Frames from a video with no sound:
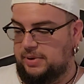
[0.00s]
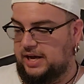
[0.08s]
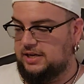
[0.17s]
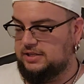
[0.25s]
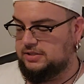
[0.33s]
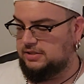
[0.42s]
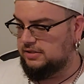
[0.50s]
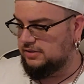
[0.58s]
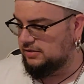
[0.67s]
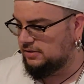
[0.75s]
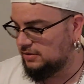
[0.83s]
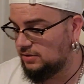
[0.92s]
past,
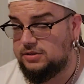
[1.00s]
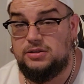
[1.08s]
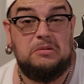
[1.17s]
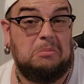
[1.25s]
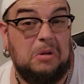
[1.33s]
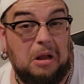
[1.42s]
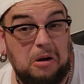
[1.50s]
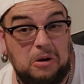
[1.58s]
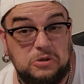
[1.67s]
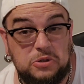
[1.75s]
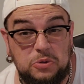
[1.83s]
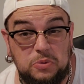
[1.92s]
I
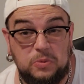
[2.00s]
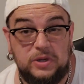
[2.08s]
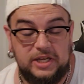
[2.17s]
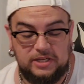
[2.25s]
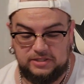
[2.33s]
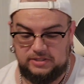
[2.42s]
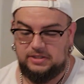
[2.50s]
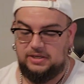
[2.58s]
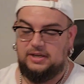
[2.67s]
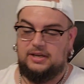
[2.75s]
don't know, 2 weeks.